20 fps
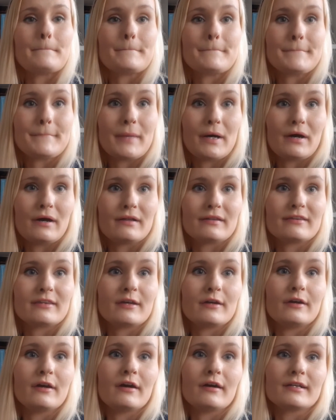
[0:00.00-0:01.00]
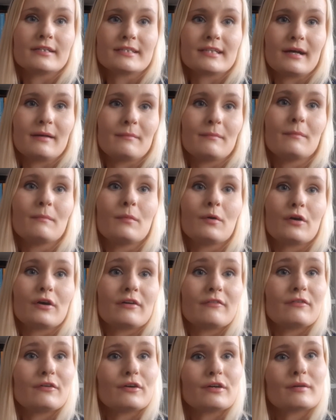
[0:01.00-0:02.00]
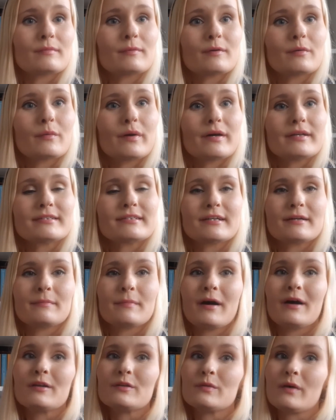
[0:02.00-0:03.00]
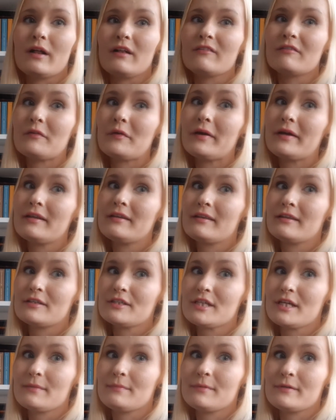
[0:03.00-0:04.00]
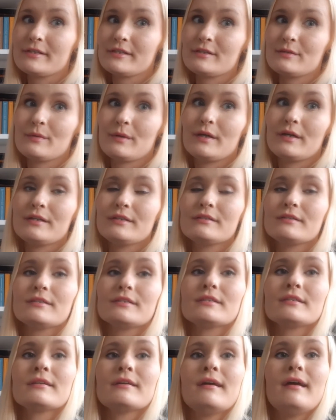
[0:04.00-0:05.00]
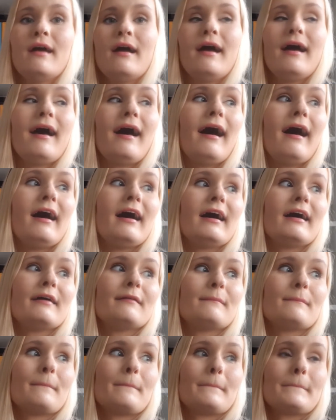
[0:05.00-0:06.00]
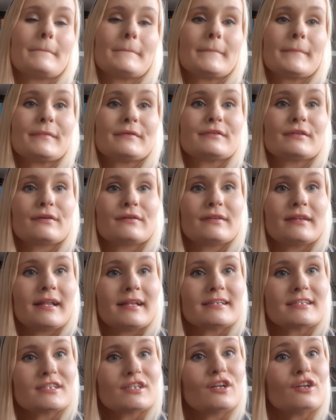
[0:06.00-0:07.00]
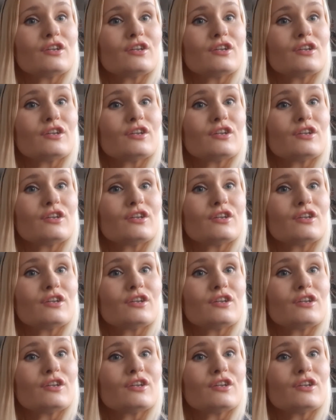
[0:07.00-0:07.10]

but there are some more affordable ones. They're about 12 quid, the cheapest ones, so that's not